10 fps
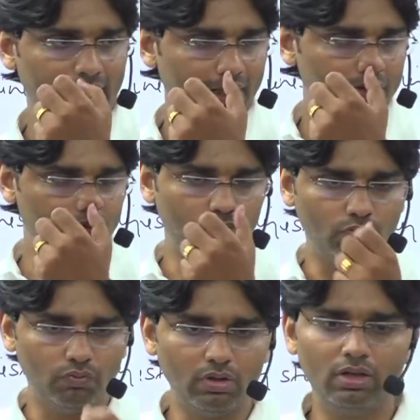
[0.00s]
It should
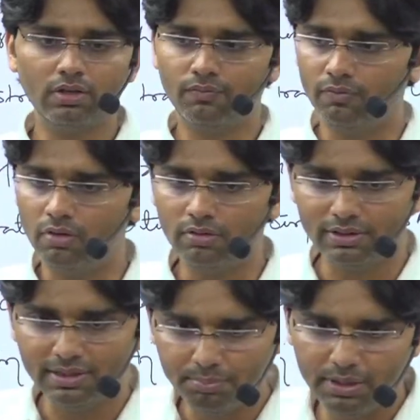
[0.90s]
work for
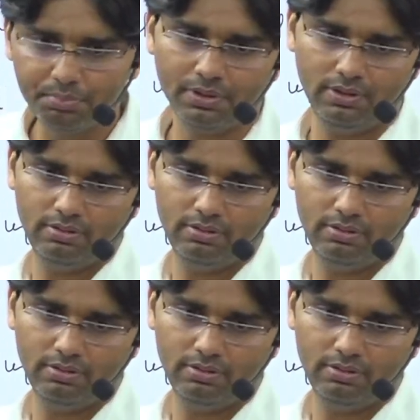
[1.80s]
the people.